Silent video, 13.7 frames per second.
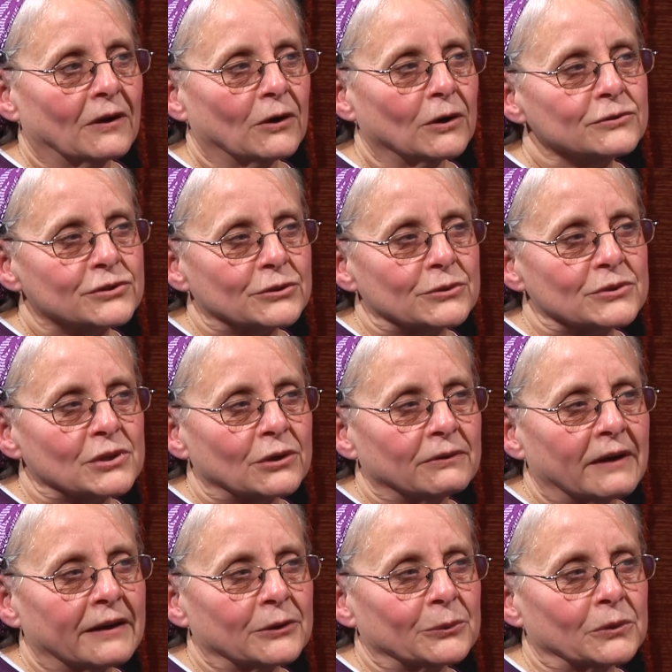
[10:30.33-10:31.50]
all Jews
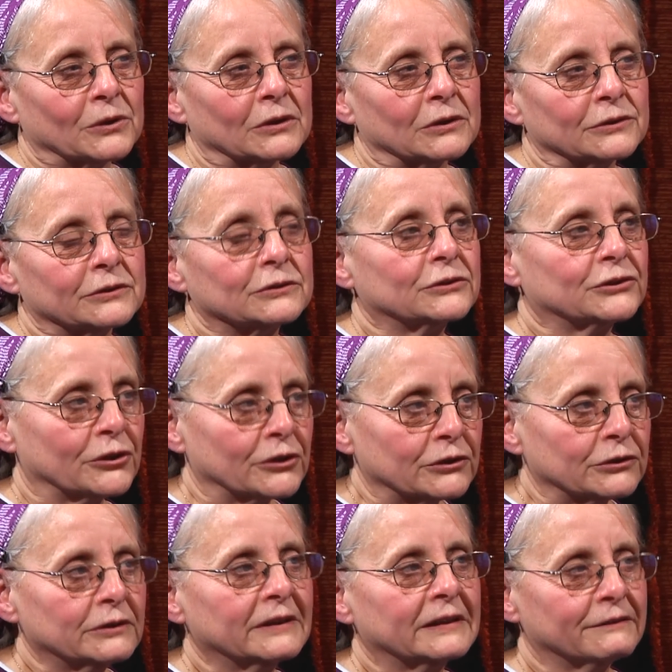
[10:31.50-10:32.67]
around the world
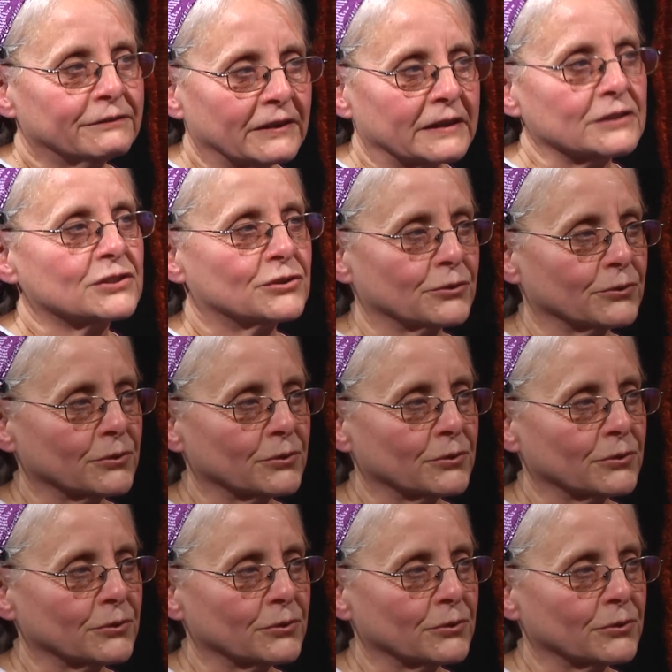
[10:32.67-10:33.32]
turn and face